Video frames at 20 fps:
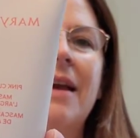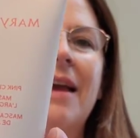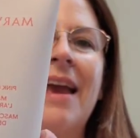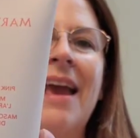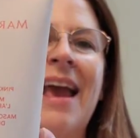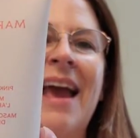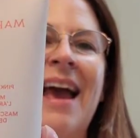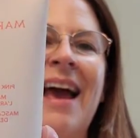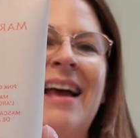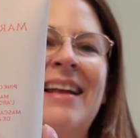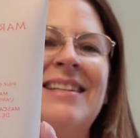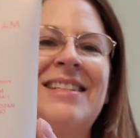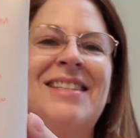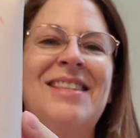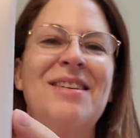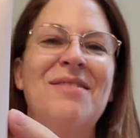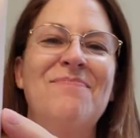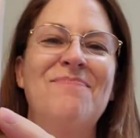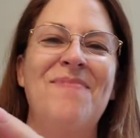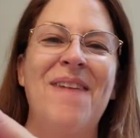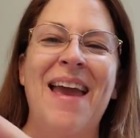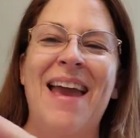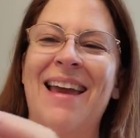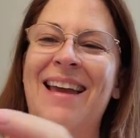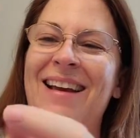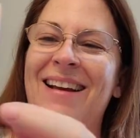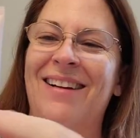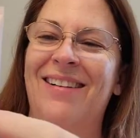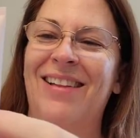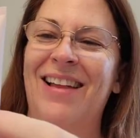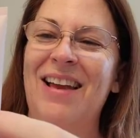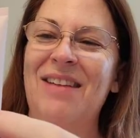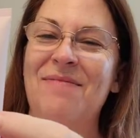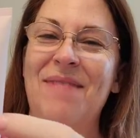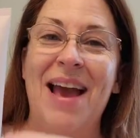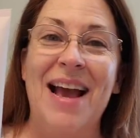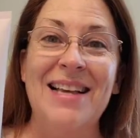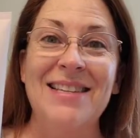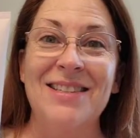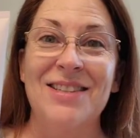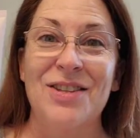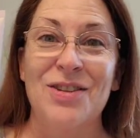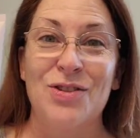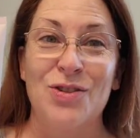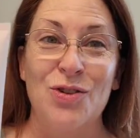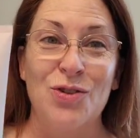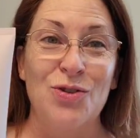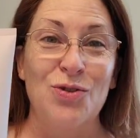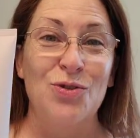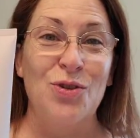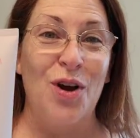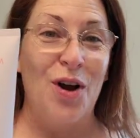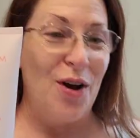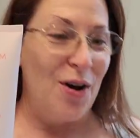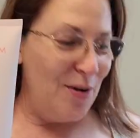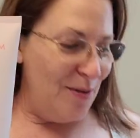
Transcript: and the pink clay mask. This is